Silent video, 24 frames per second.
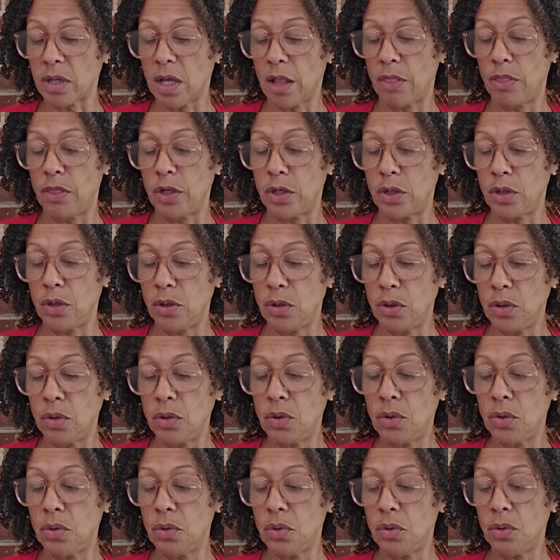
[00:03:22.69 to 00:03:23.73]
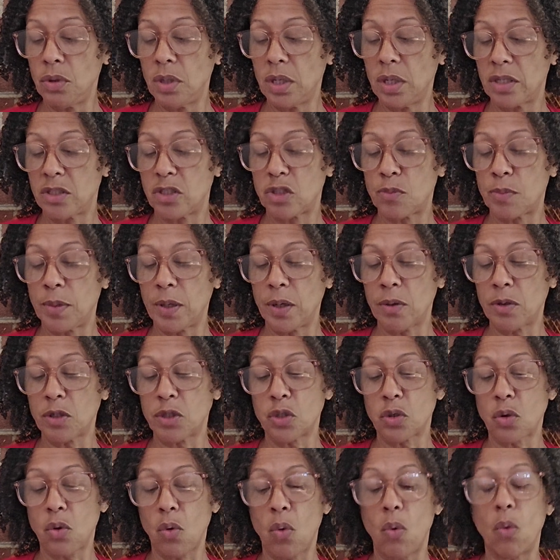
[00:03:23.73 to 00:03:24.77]
the new
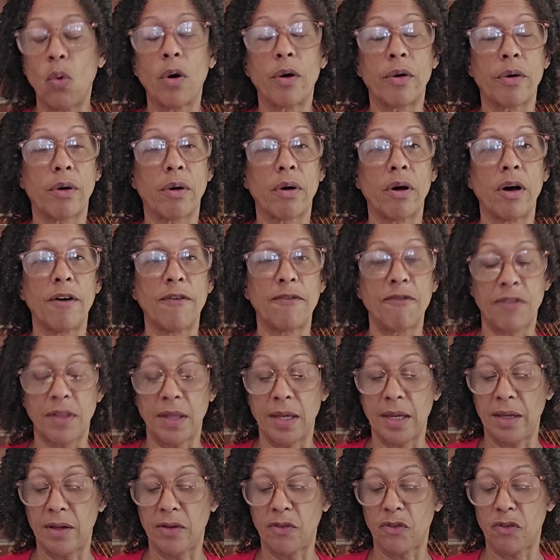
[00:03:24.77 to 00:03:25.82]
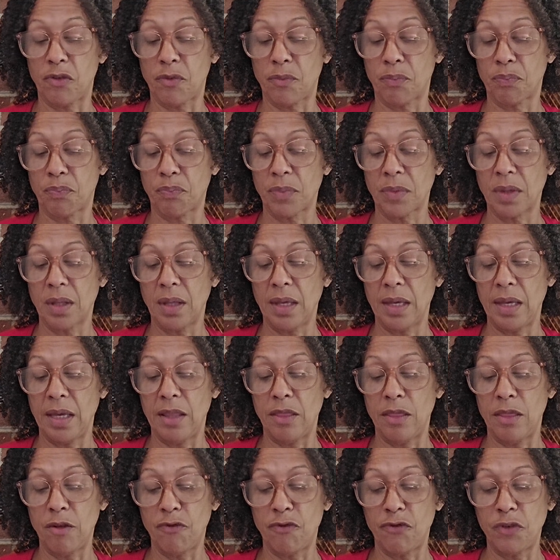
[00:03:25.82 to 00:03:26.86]
spiritual order of things
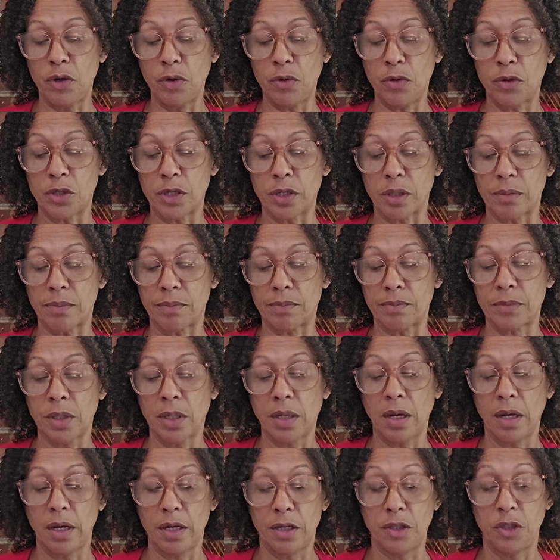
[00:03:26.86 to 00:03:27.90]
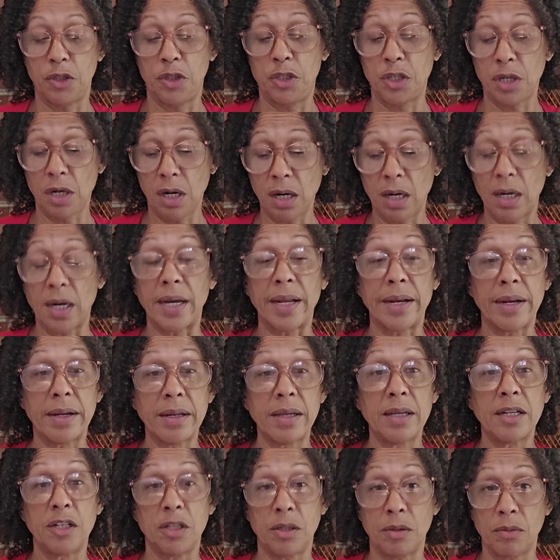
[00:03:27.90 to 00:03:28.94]
in the future. John,
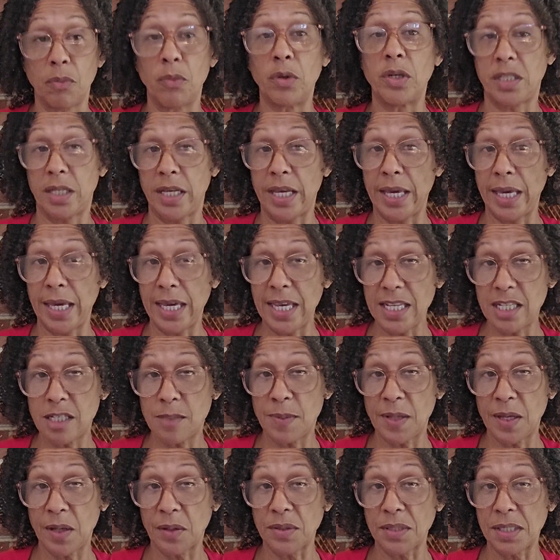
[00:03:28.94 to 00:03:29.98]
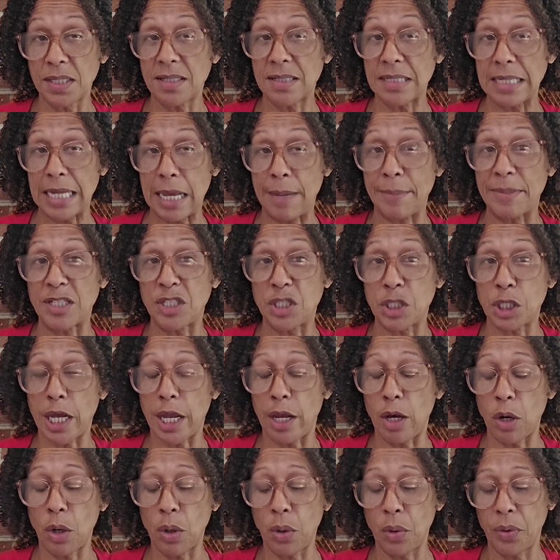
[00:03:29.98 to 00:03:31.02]
which he spells his name as
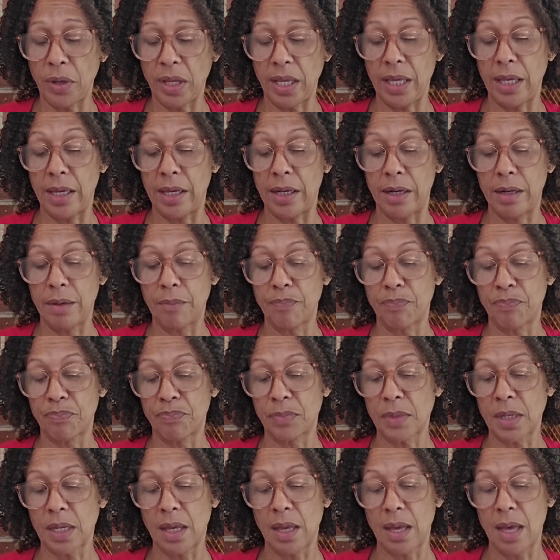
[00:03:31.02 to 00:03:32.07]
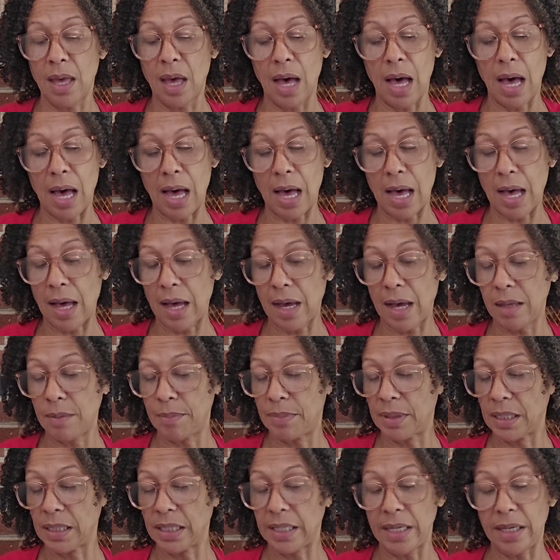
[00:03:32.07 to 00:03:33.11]
Jon, I
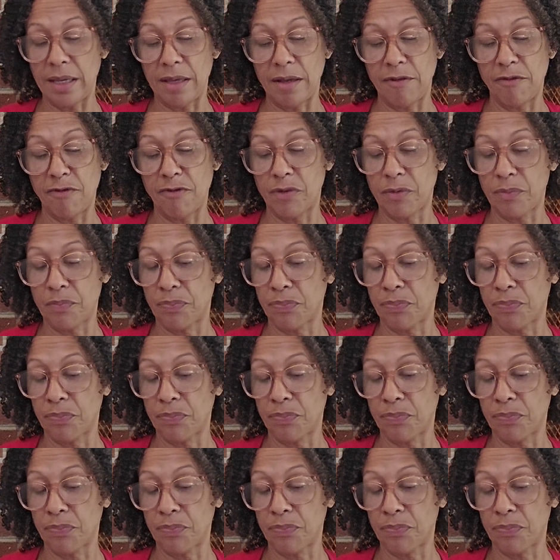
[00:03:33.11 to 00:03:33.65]
believe